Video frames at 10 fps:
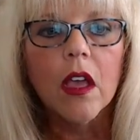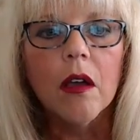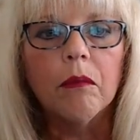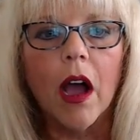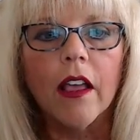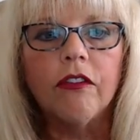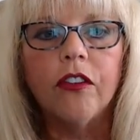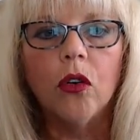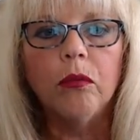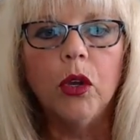My
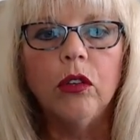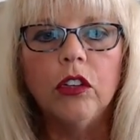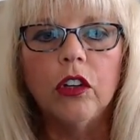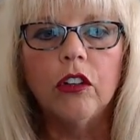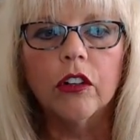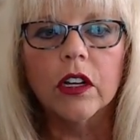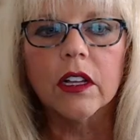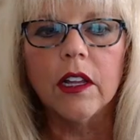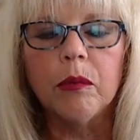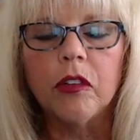full moon lunar
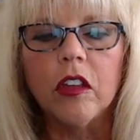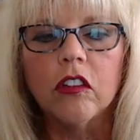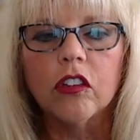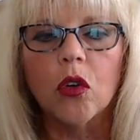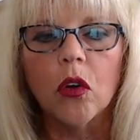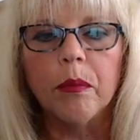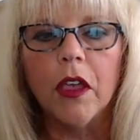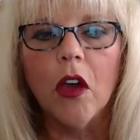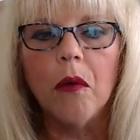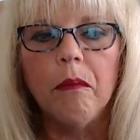eclipse in
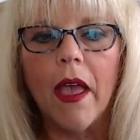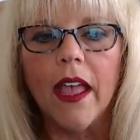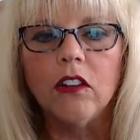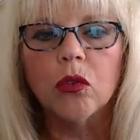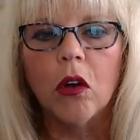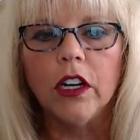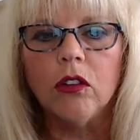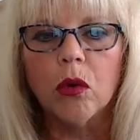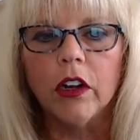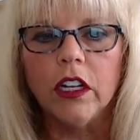Scorpio, May
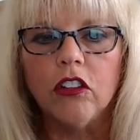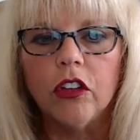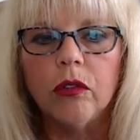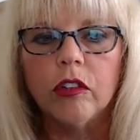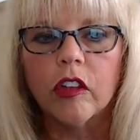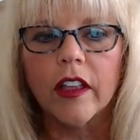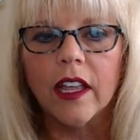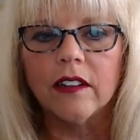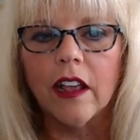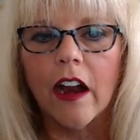2022,
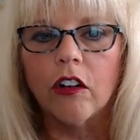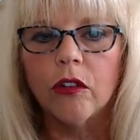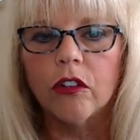psychic tarot,